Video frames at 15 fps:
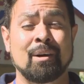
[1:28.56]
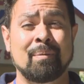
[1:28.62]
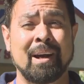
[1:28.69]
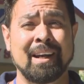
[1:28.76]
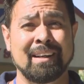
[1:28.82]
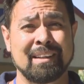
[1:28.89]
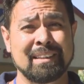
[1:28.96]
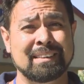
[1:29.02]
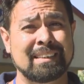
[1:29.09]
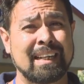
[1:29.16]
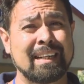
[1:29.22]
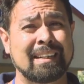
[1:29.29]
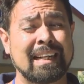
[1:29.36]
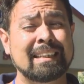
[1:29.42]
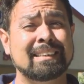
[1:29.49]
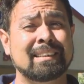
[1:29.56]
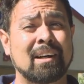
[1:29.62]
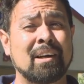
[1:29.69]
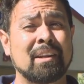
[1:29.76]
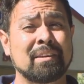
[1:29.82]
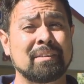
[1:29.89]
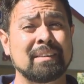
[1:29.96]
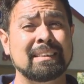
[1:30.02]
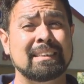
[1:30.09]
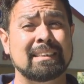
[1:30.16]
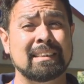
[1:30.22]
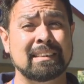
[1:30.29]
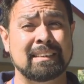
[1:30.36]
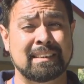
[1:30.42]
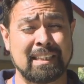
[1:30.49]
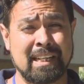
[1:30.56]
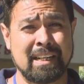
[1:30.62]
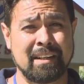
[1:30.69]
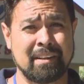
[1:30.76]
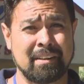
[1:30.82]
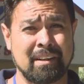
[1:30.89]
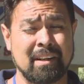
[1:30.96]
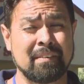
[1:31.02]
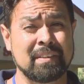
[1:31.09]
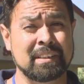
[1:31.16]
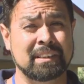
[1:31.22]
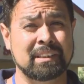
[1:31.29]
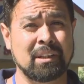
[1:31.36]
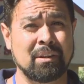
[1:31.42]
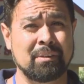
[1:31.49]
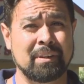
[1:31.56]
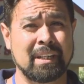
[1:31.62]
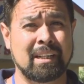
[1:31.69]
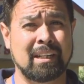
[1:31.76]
All right, it looks like that's all there is to see here of the solar